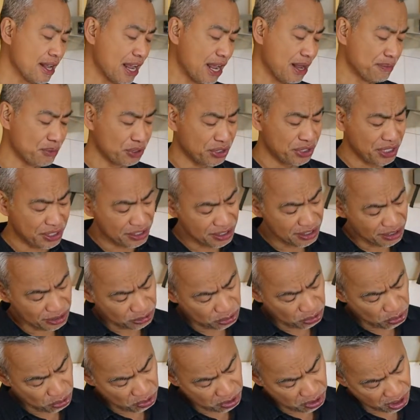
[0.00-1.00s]
I'm using here
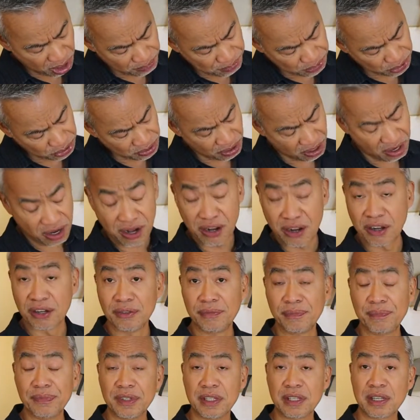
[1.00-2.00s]
2 cups
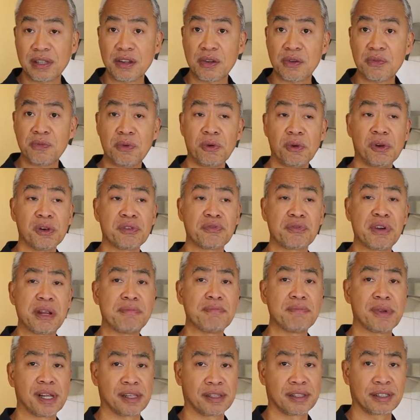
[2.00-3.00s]
of full
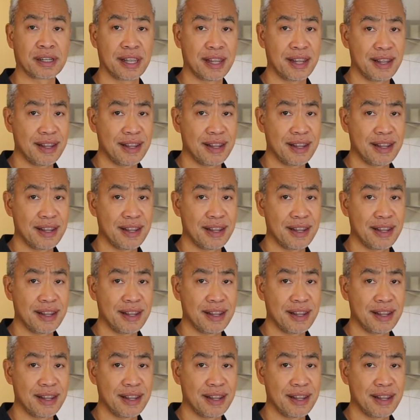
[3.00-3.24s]
cream milk.